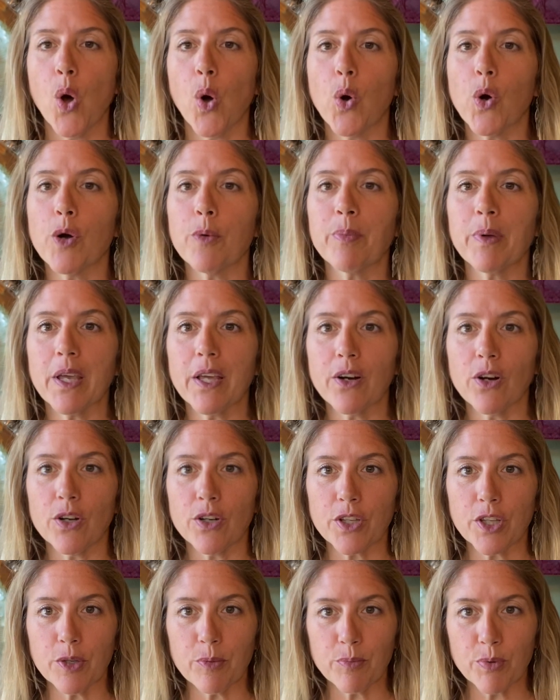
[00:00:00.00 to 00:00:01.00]
or being
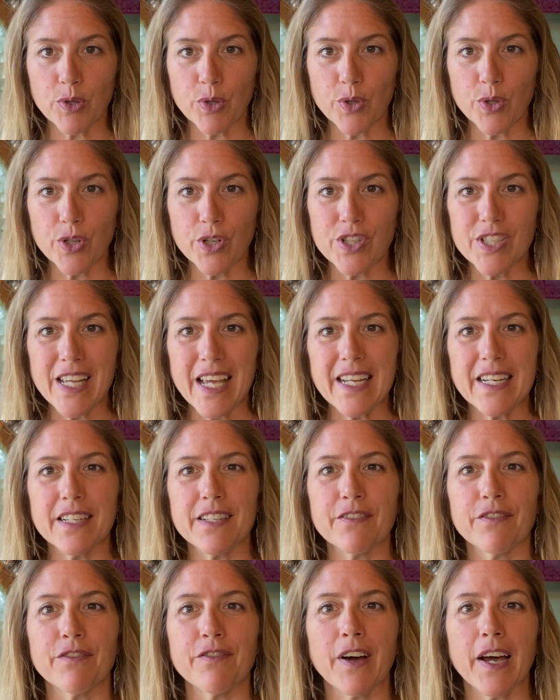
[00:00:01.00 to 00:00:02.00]
on computers and
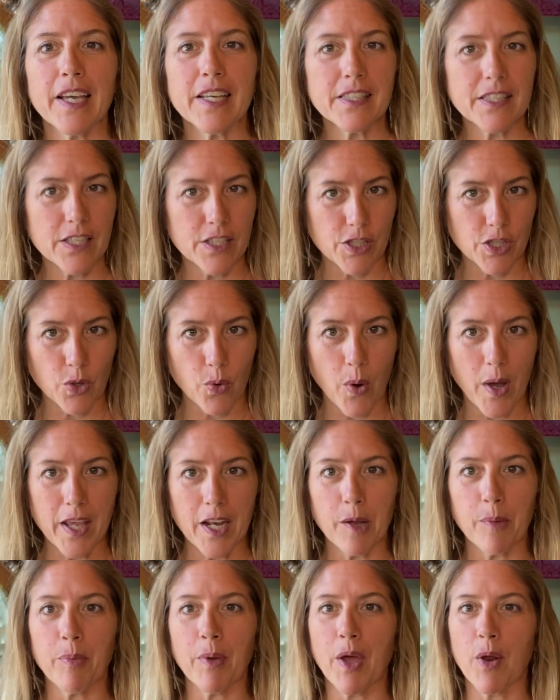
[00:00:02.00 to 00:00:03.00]
devices quite
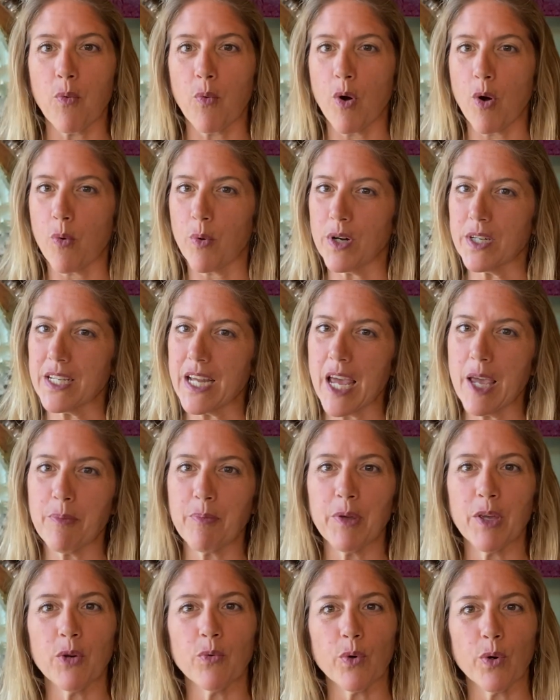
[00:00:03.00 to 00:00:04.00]
a bit where we're
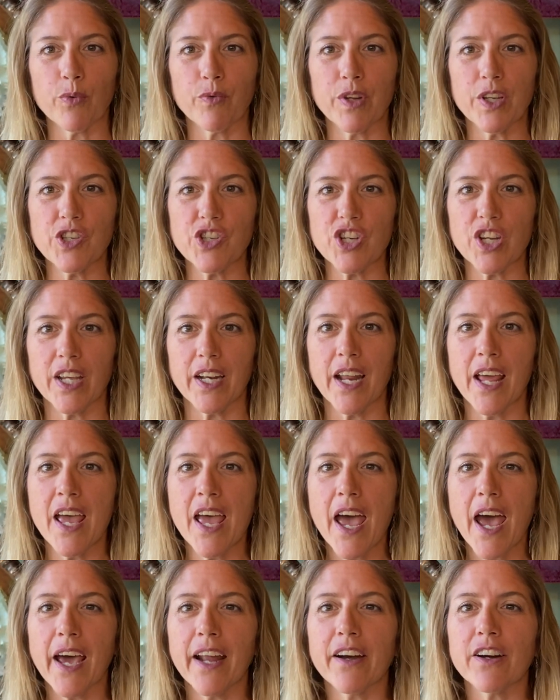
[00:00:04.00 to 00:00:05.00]
typing, we're reaching,
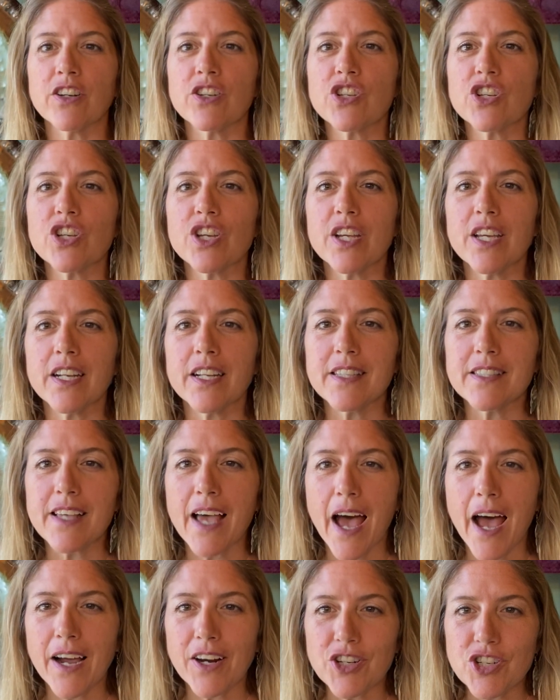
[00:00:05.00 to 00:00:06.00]
and our chin is
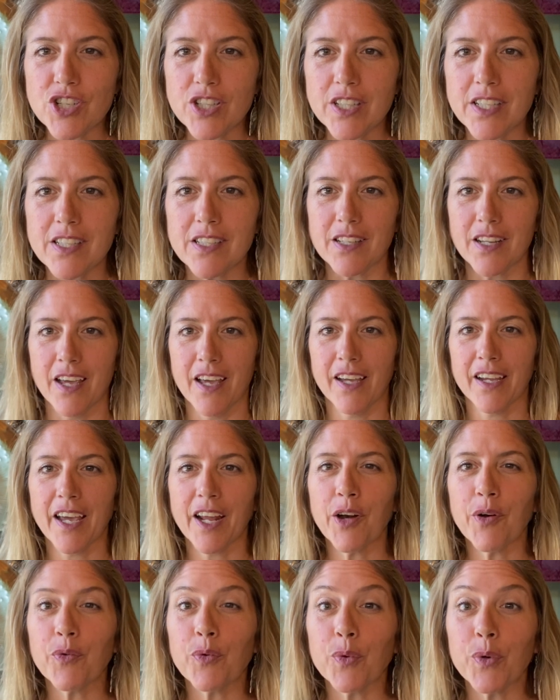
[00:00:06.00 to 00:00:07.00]
actually
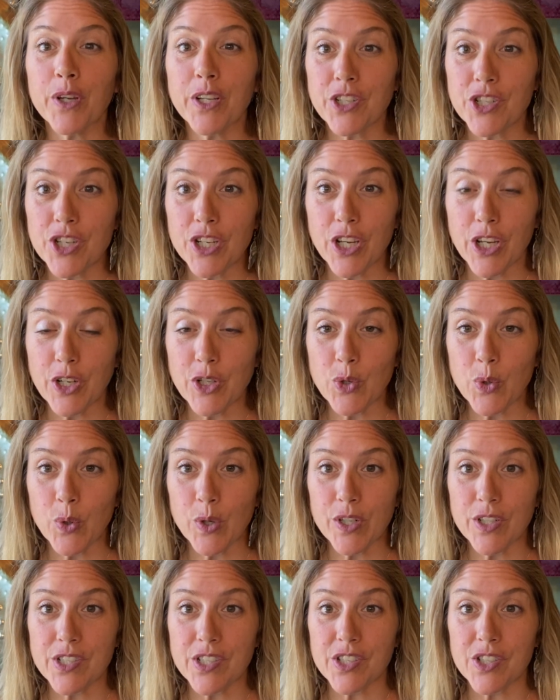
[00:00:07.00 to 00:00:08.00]
kind of reaching
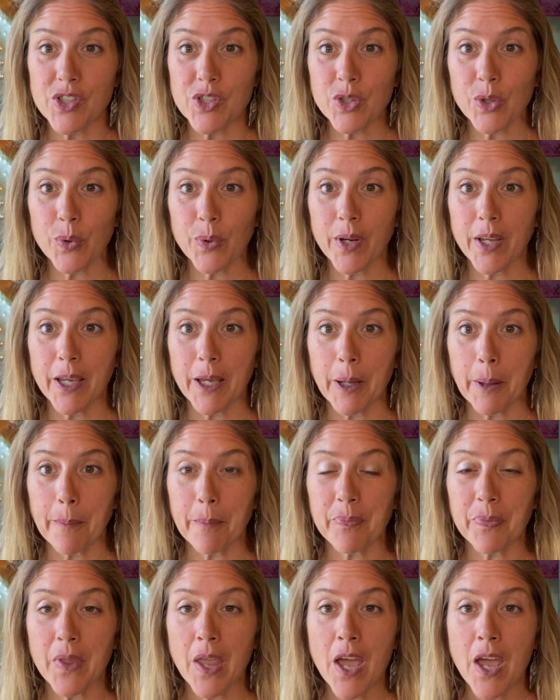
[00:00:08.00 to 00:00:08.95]
towards the screen.